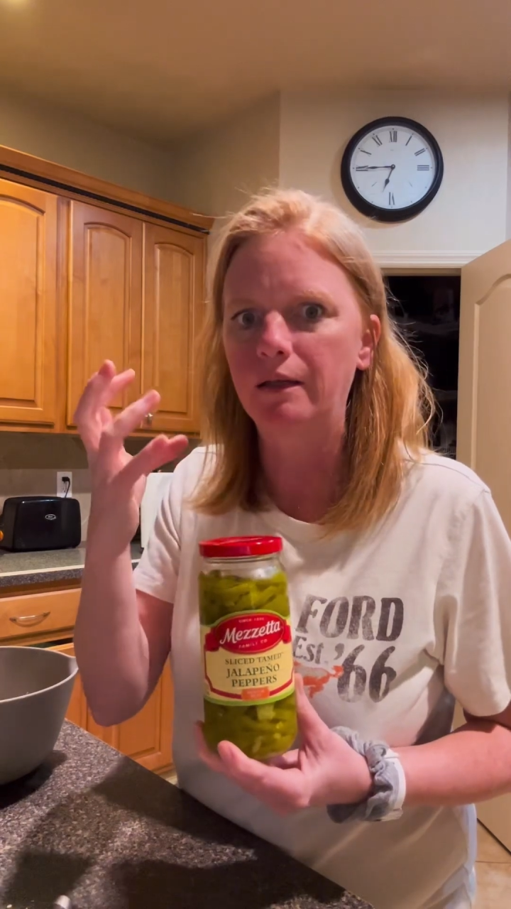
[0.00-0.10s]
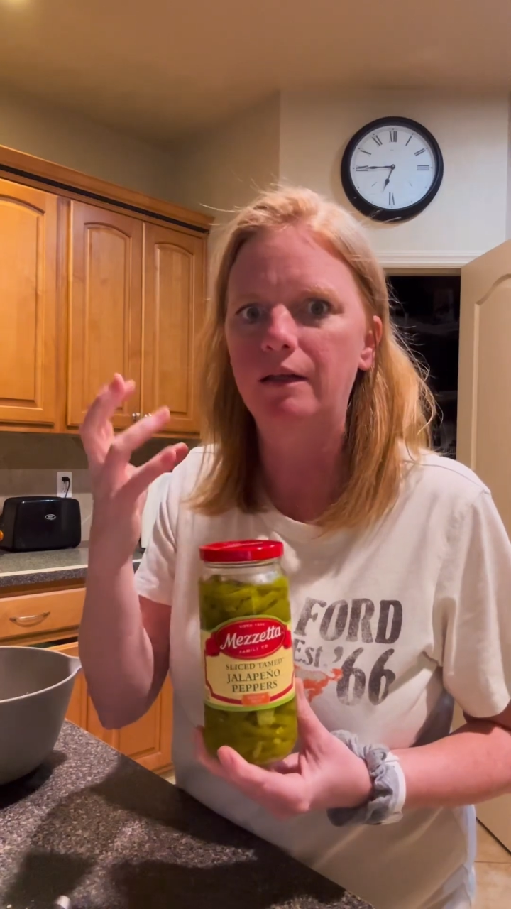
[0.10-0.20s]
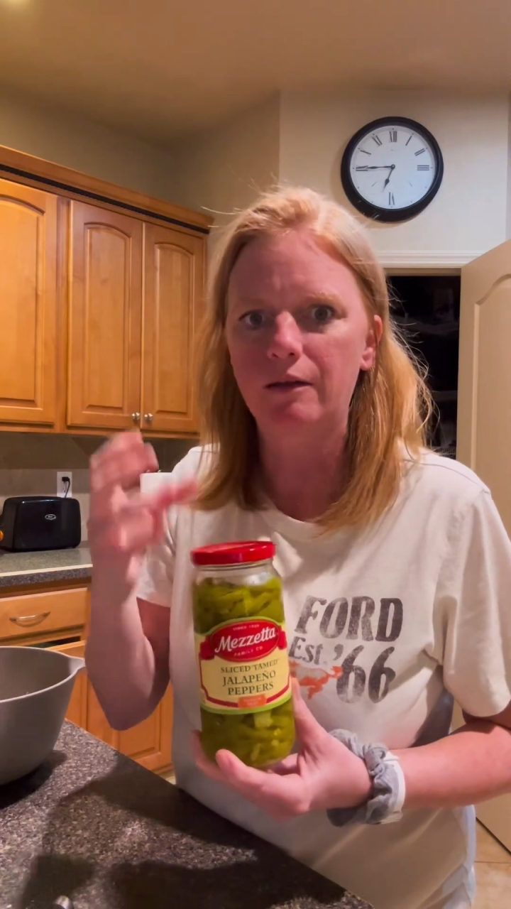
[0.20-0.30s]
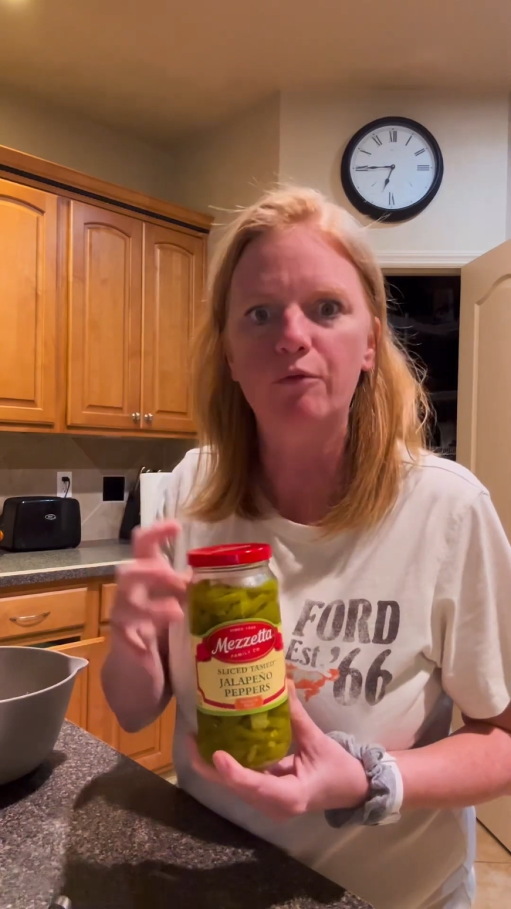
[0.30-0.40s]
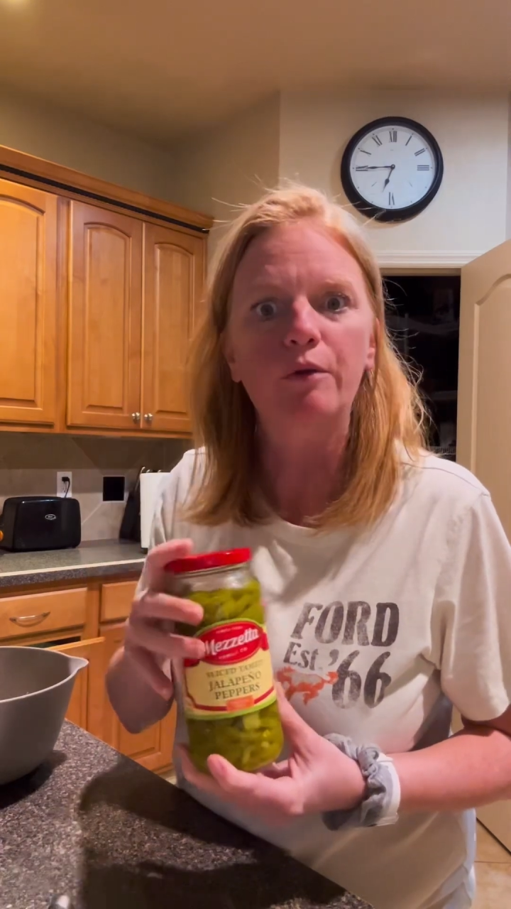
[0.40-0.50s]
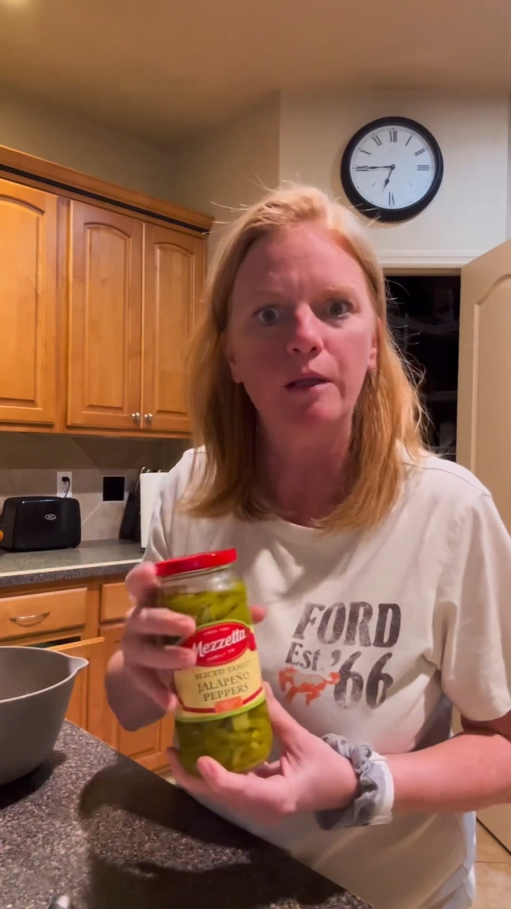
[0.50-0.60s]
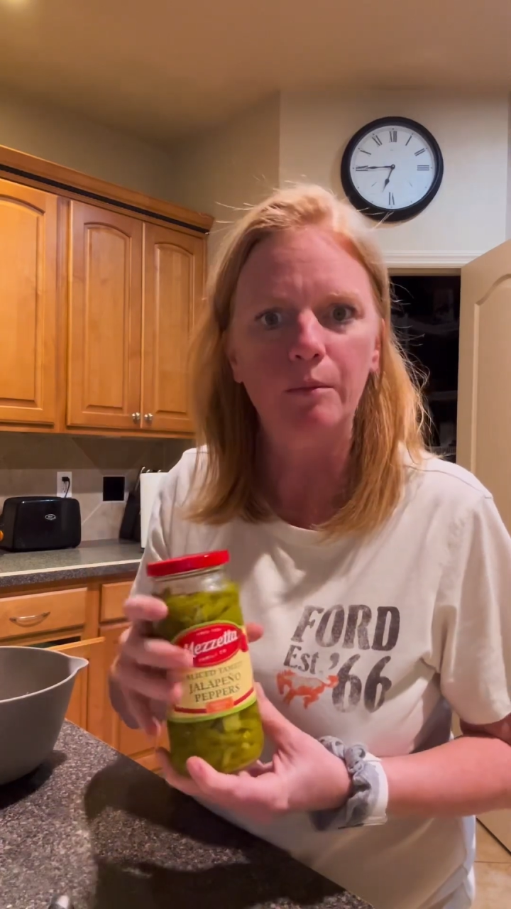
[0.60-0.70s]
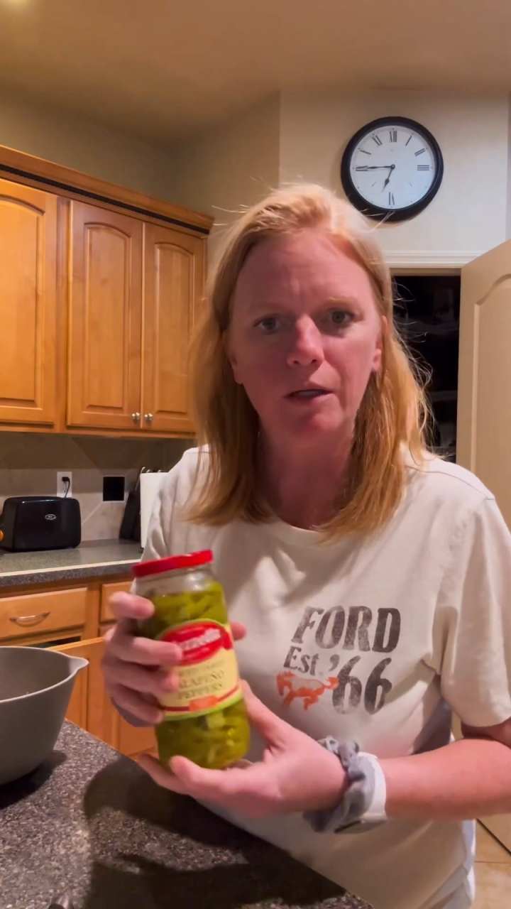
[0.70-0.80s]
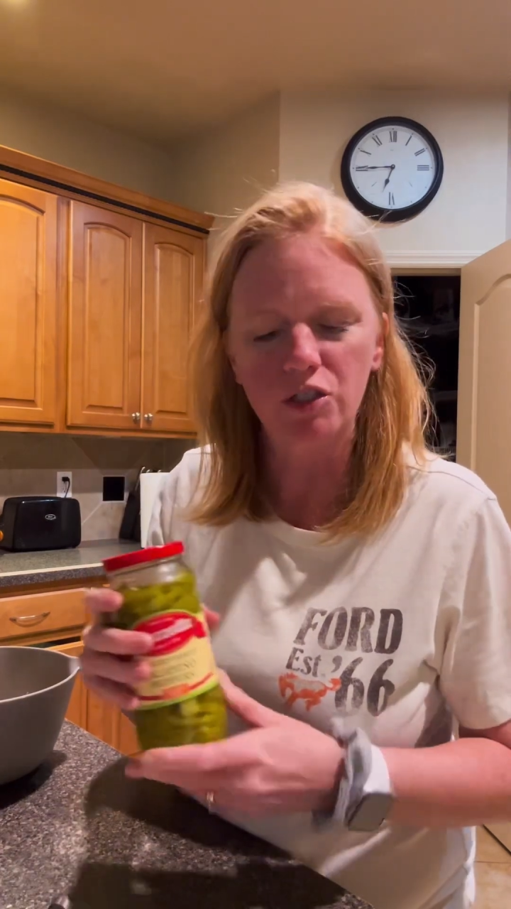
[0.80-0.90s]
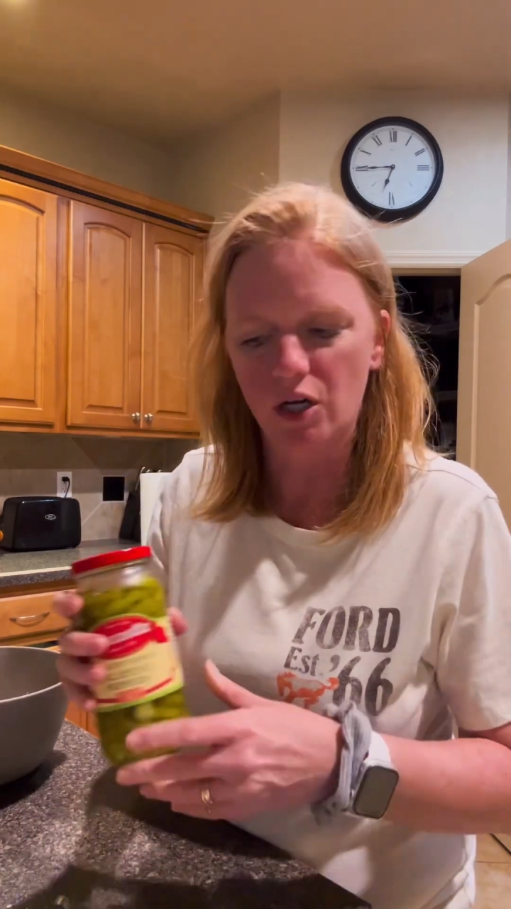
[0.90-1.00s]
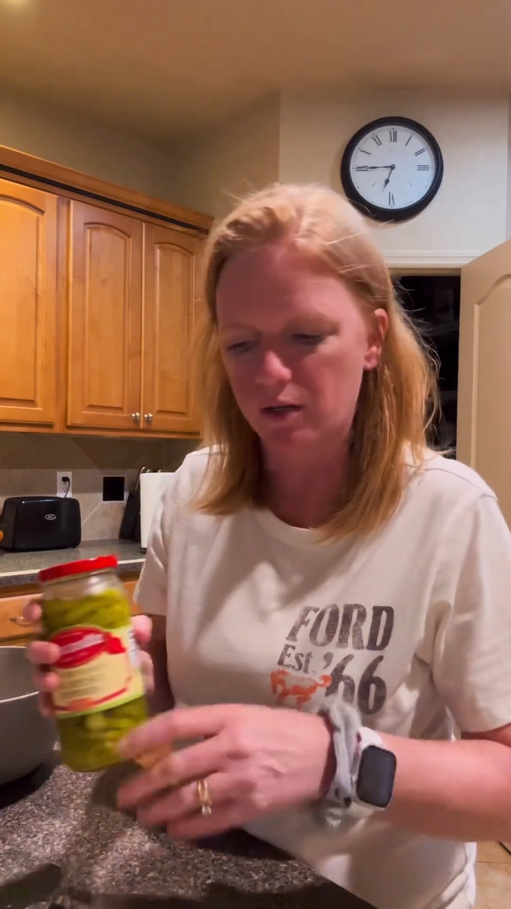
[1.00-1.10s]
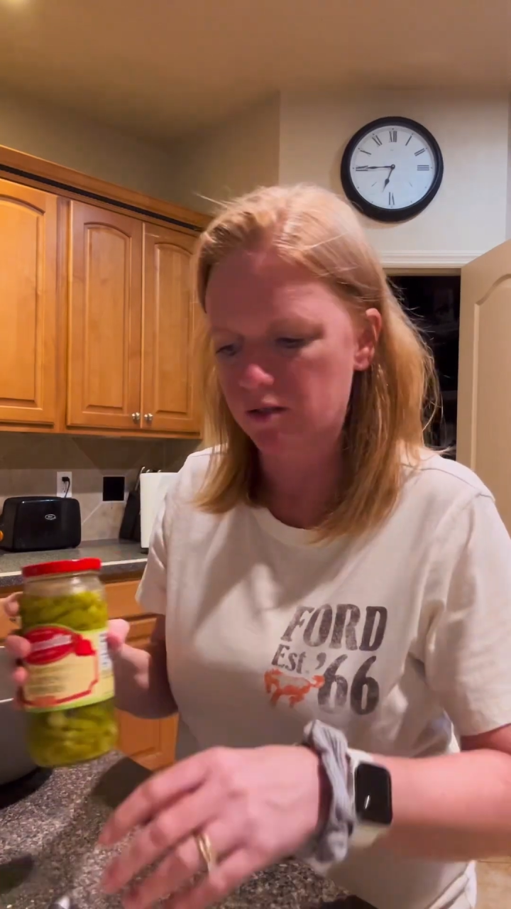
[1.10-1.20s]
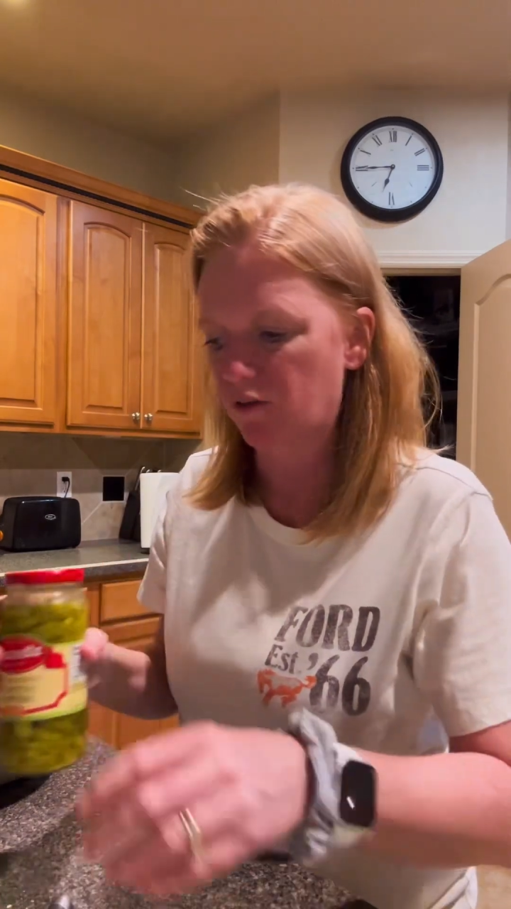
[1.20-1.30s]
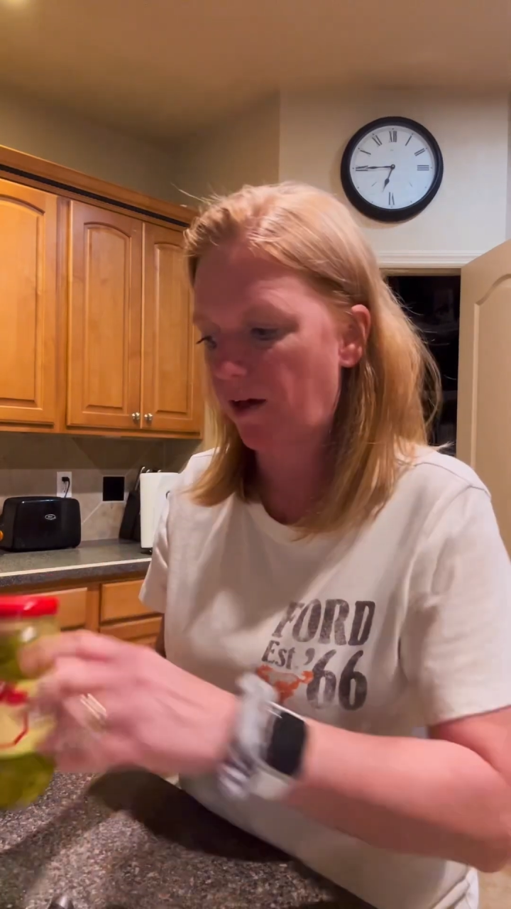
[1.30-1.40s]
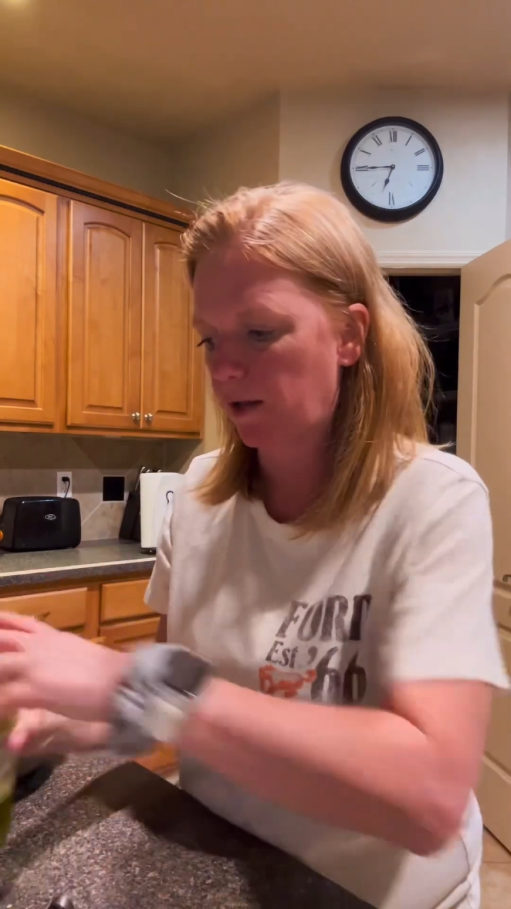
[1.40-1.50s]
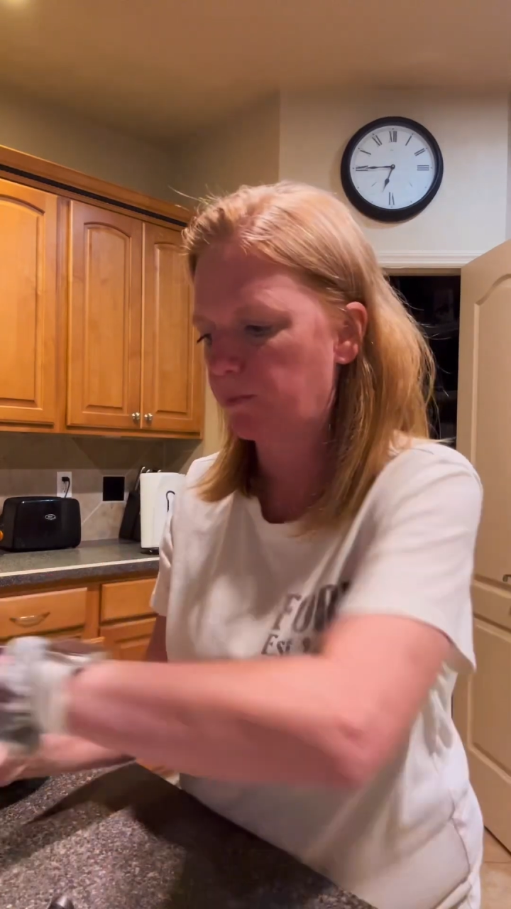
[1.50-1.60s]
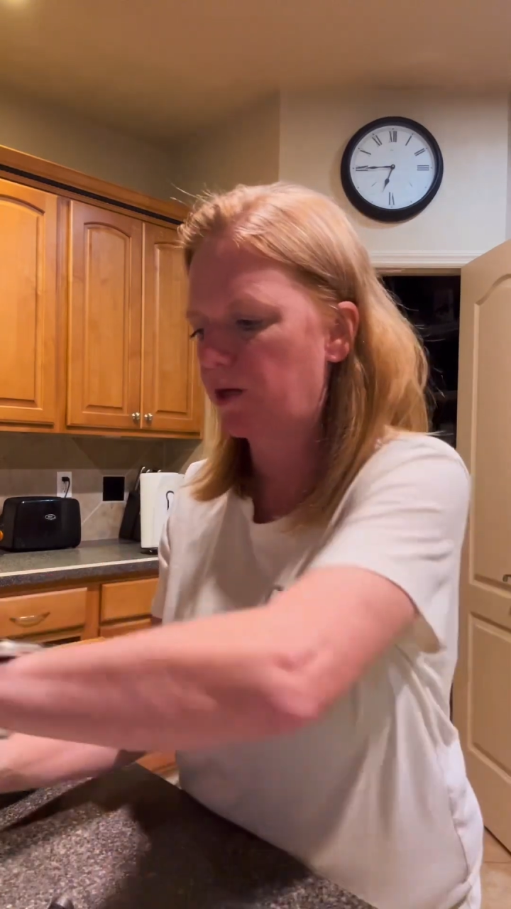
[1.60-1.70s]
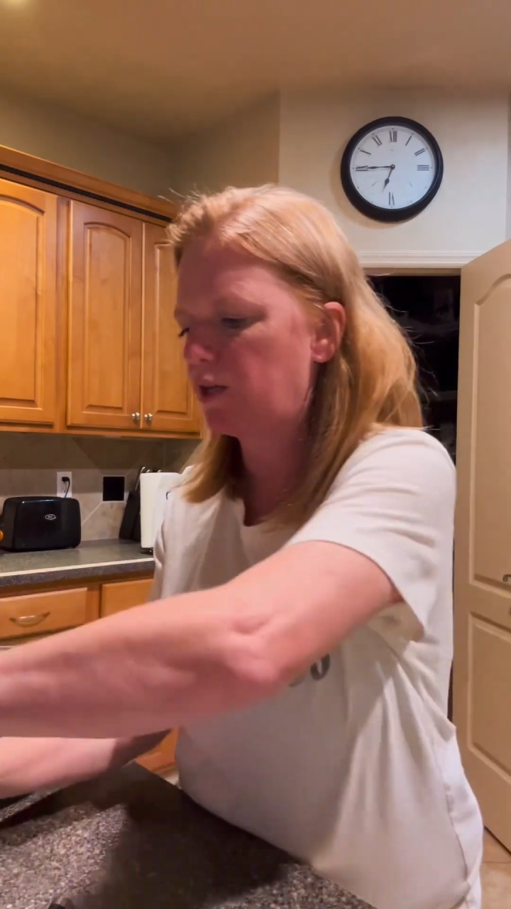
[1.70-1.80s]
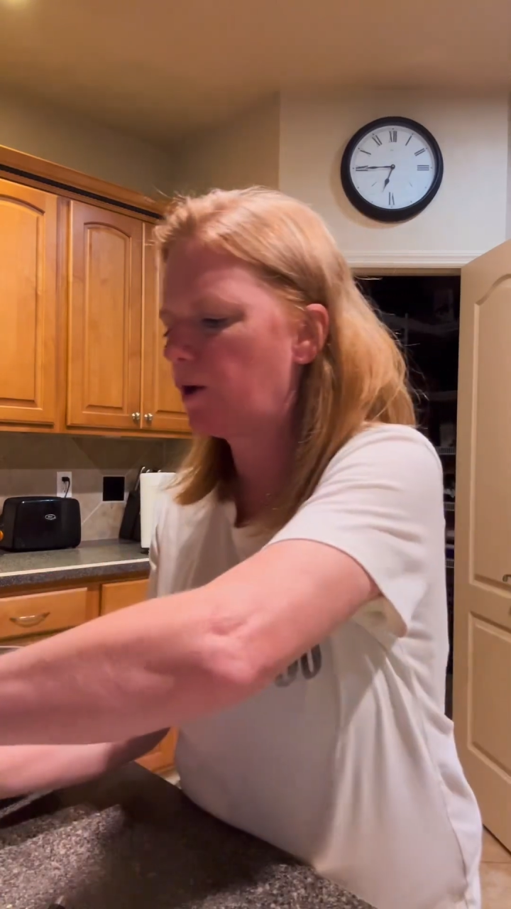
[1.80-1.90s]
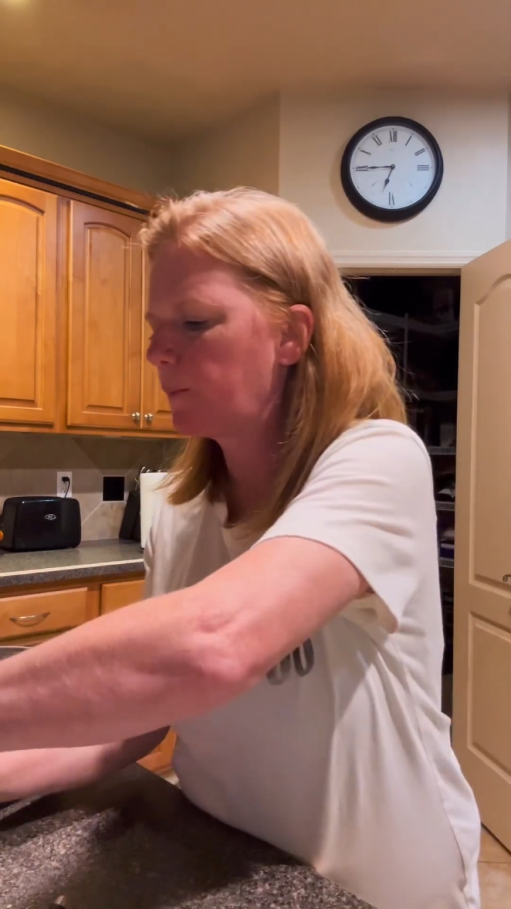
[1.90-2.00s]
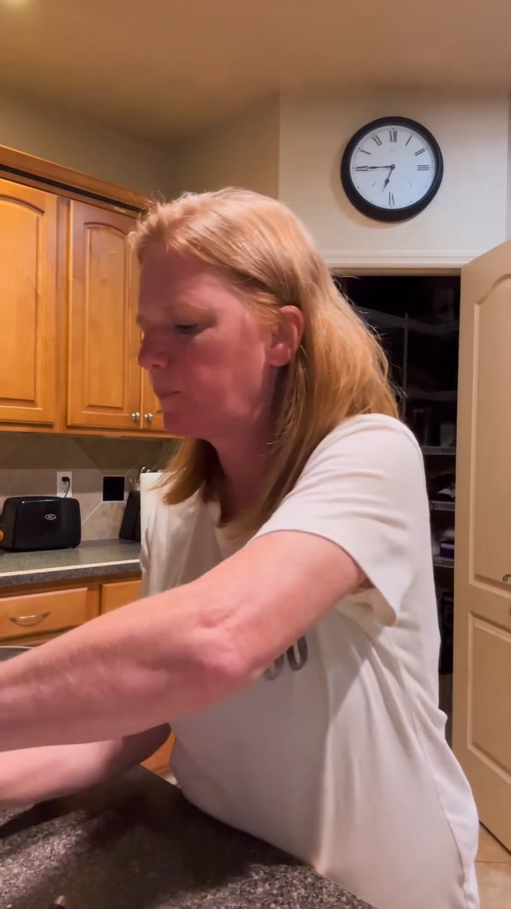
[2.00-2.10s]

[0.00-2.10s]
into really big chunks of jalapeno.